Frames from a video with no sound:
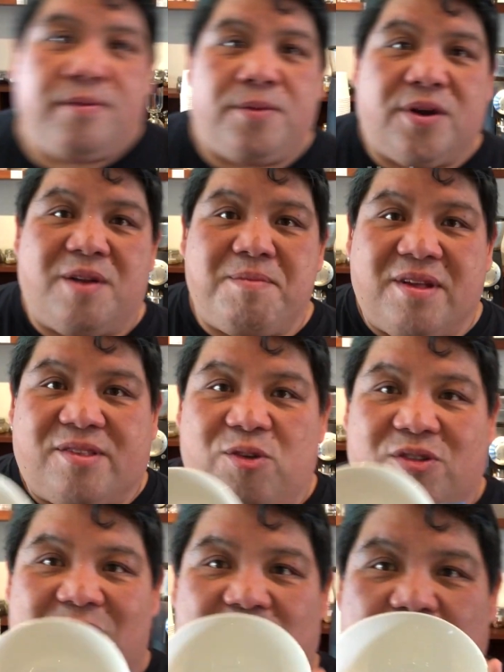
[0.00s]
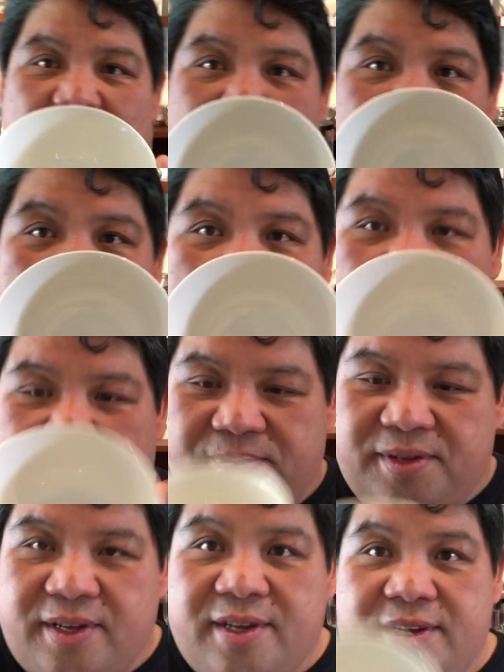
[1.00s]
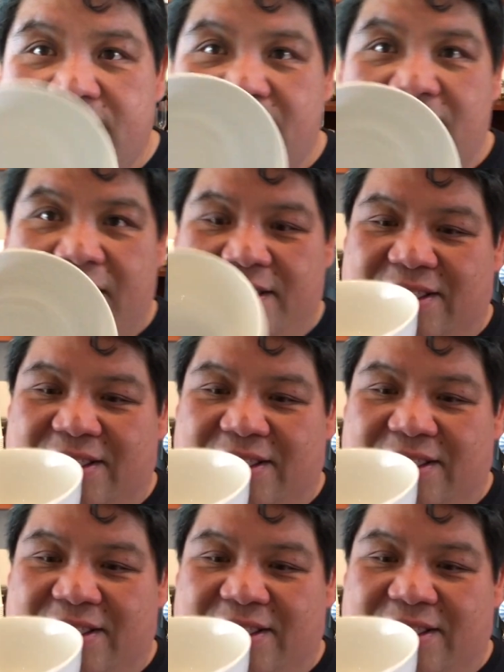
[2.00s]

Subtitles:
gonna mix those into a bowl. I